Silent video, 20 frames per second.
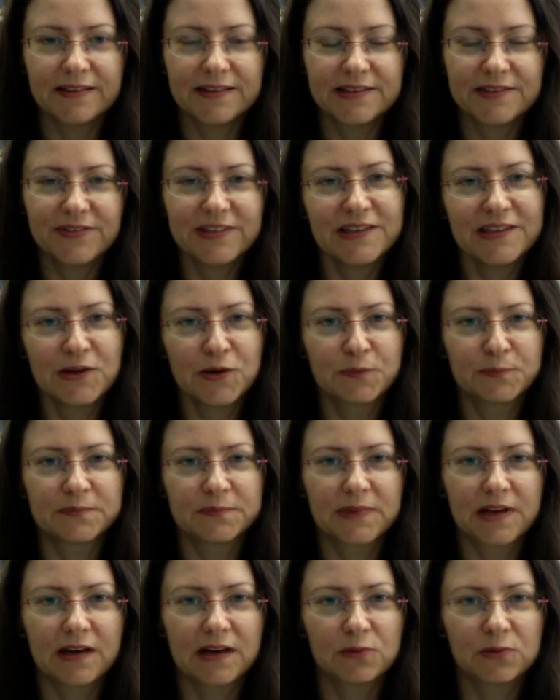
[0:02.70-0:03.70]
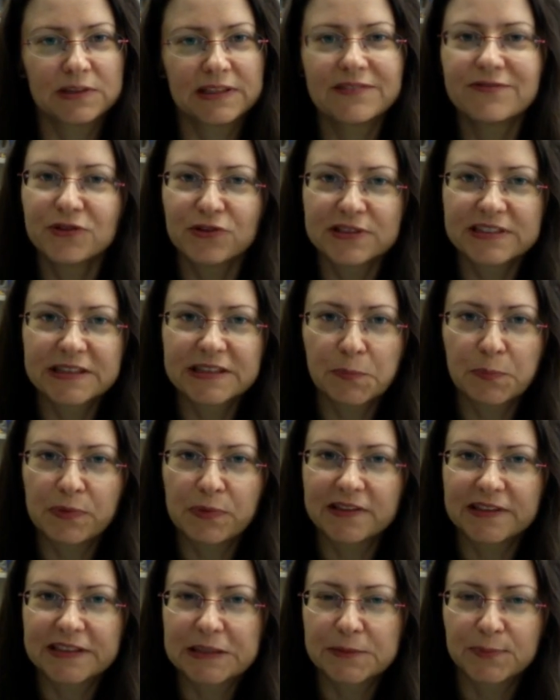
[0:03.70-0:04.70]
In this video, I will give you a
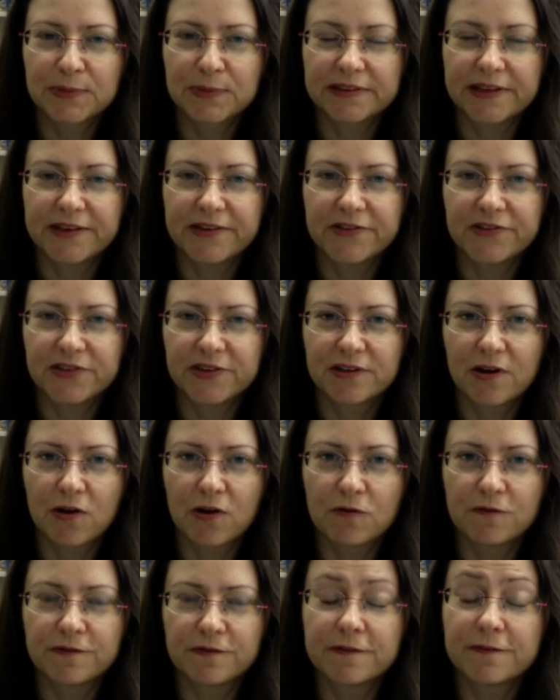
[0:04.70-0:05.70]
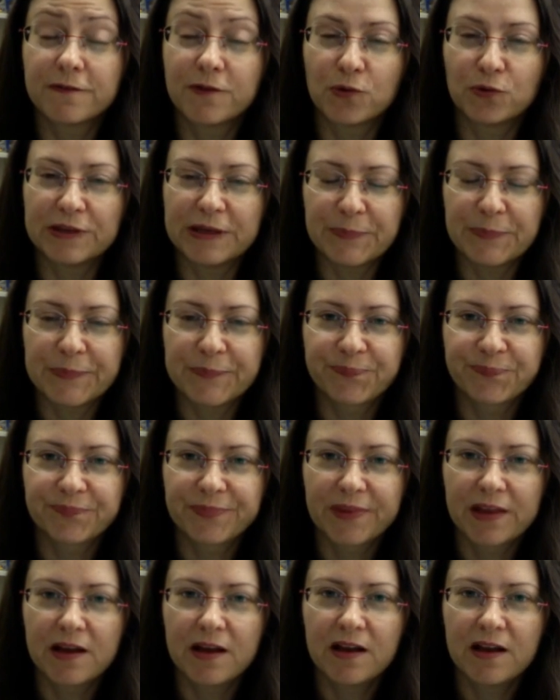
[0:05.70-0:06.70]
simple explanation of a phoneme.
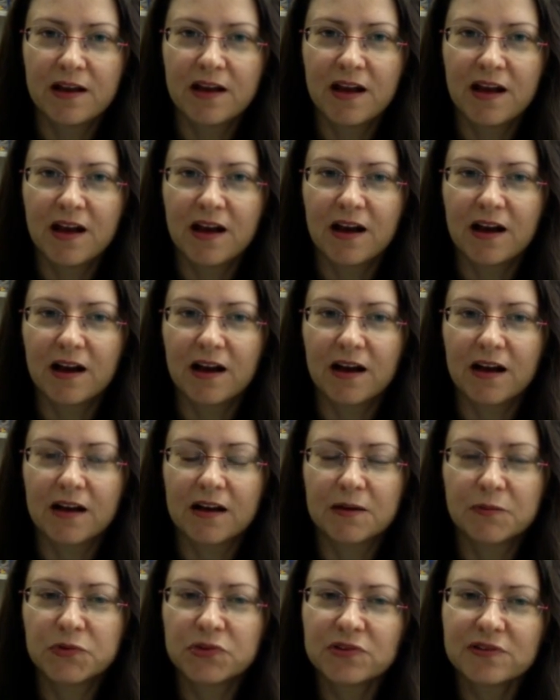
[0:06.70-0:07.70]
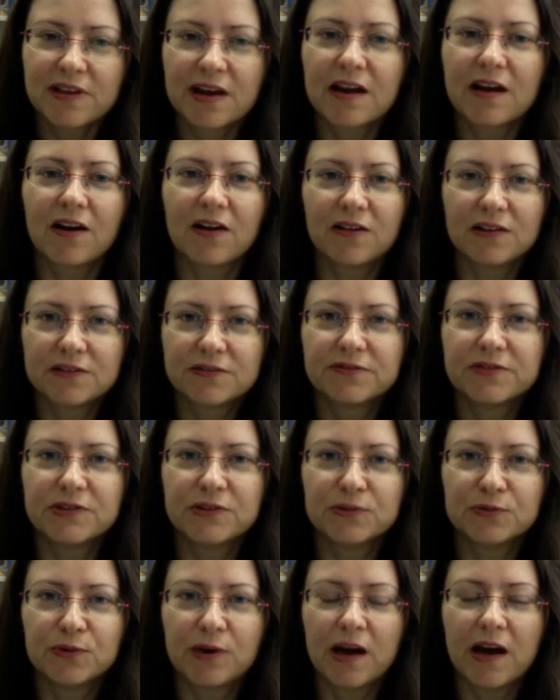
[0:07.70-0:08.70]
I'm sure that all of
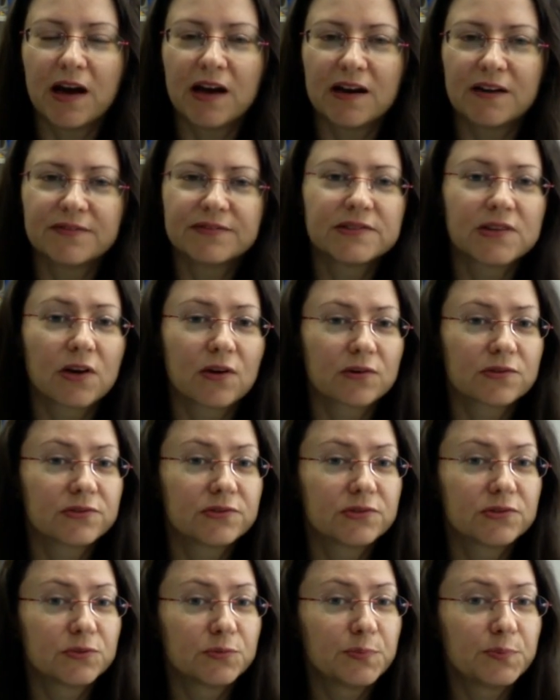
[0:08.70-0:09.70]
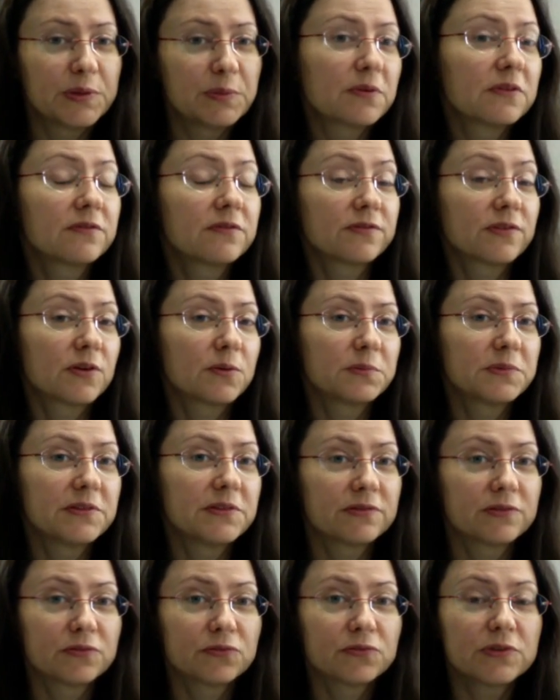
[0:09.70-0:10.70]
you have talked to people from
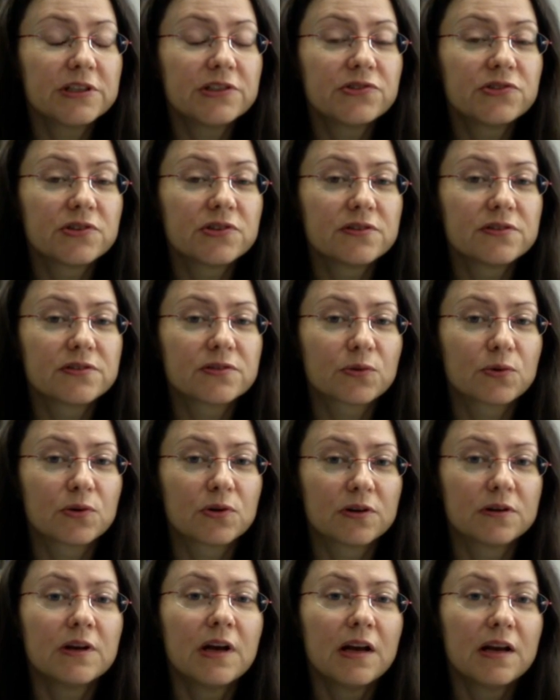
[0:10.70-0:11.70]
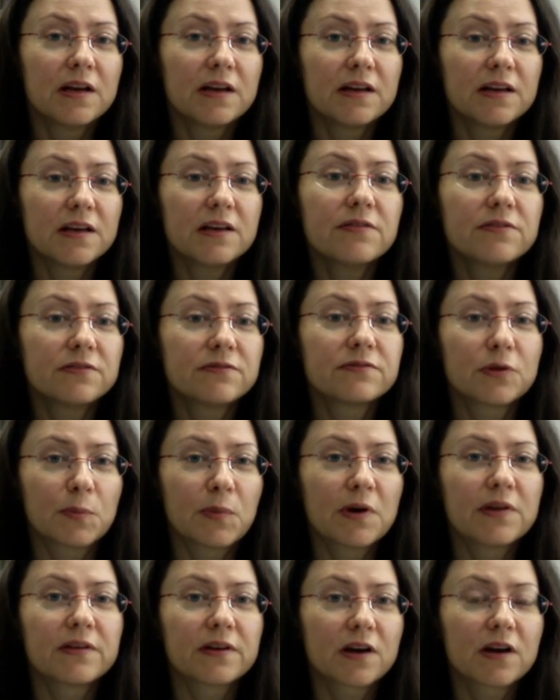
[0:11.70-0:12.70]
different regions or even
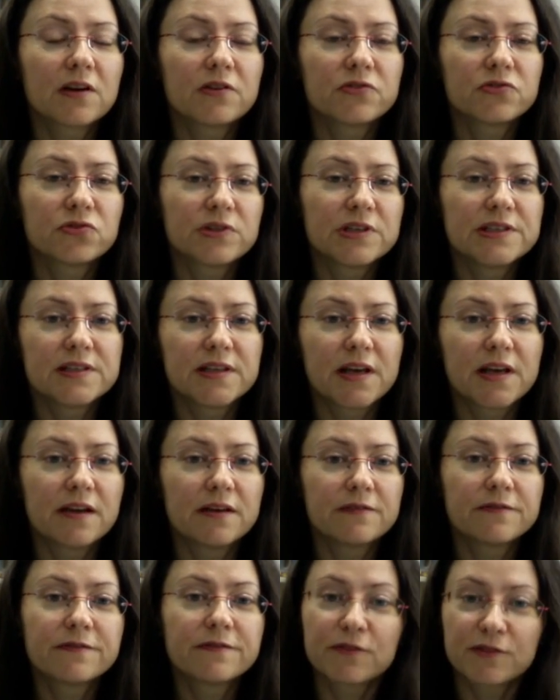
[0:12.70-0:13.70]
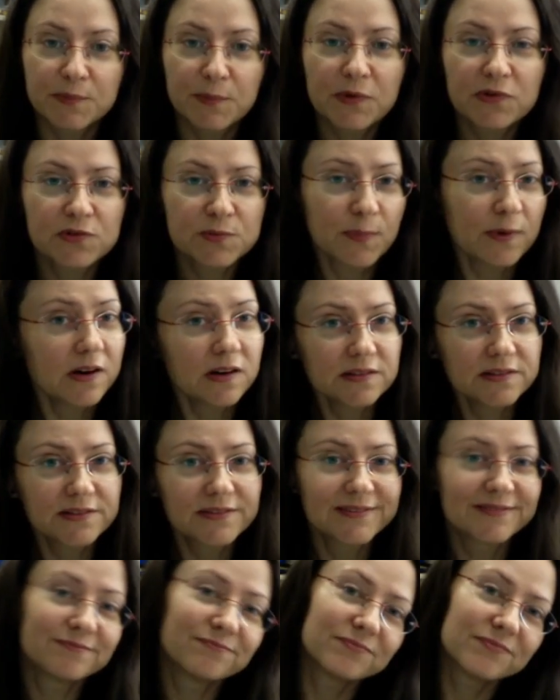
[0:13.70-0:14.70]
from other countries, and for the most
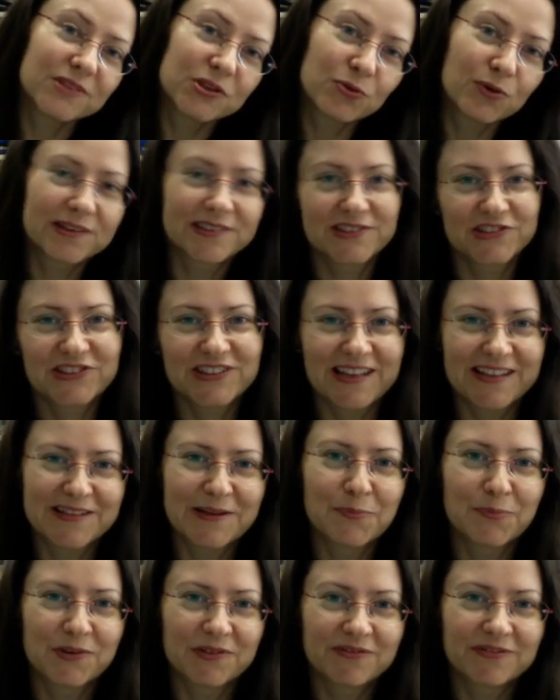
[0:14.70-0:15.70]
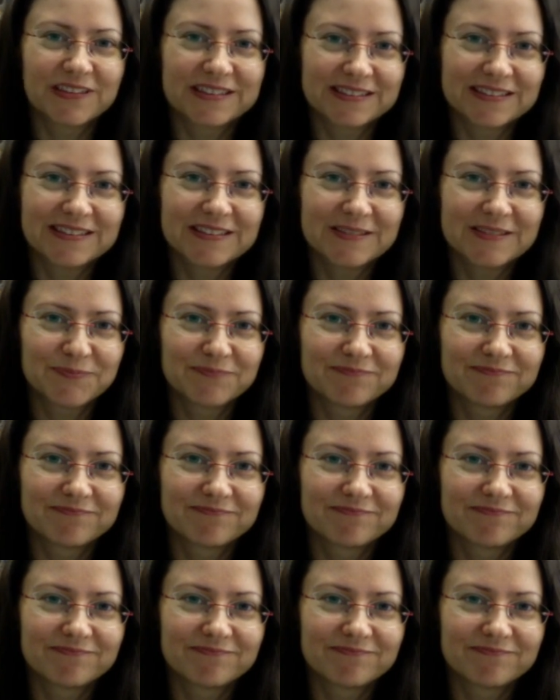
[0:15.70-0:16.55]
part, you understand them perfectly.